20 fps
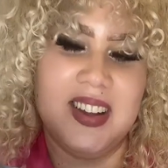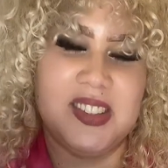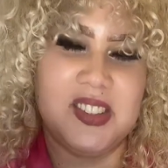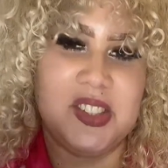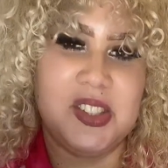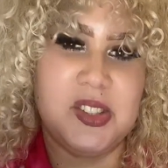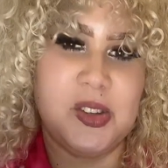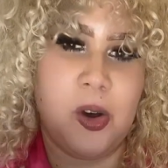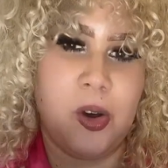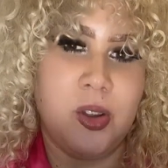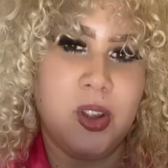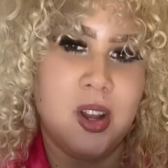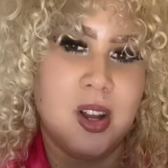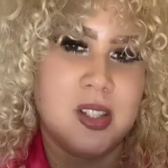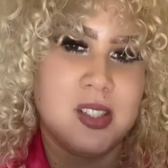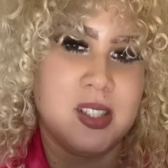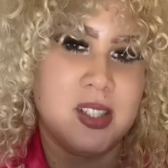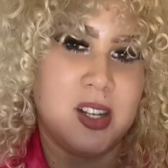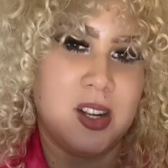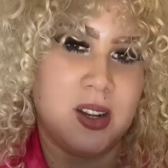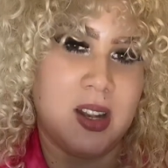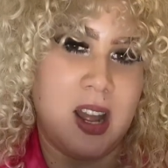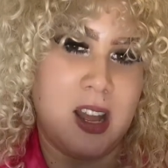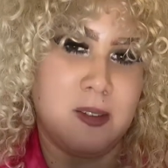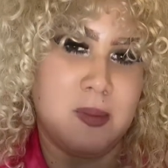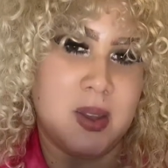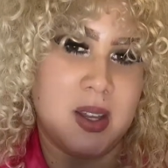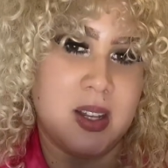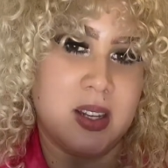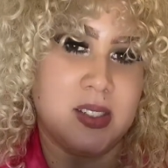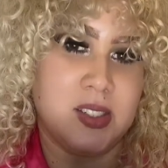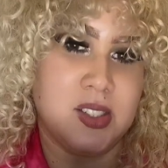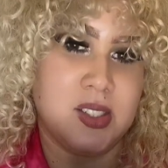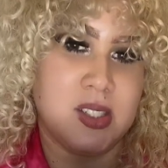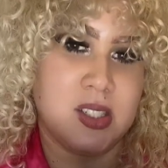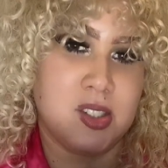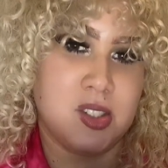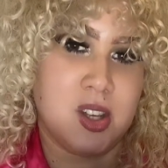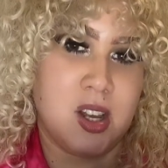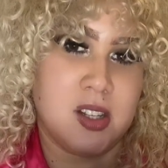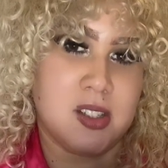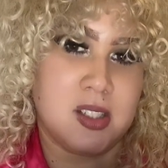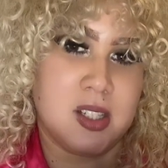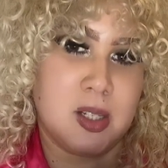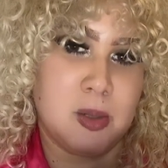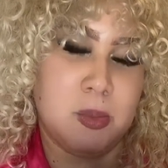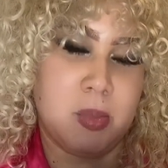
she's holding on to Dear life because she's exhausted,